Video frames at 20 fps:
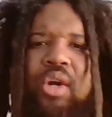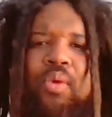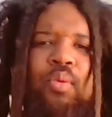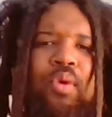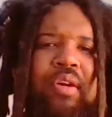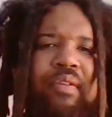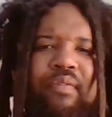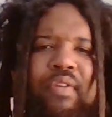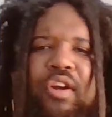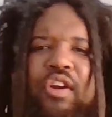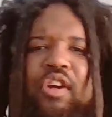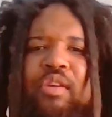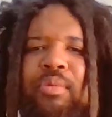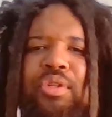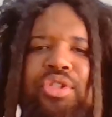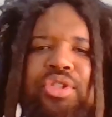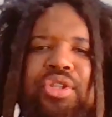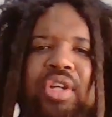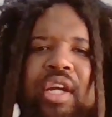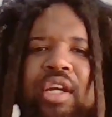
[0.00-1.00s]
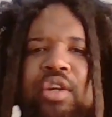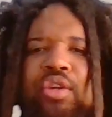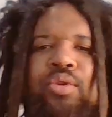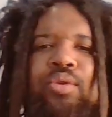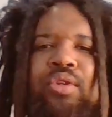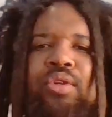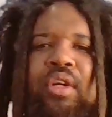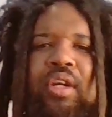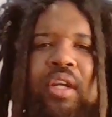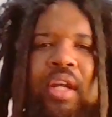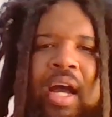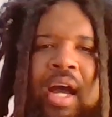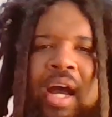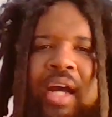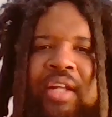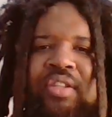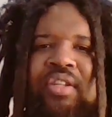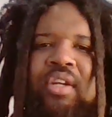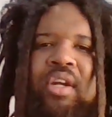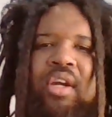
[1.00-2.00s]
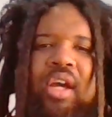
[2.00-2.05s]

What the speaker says: What variable should I include or not?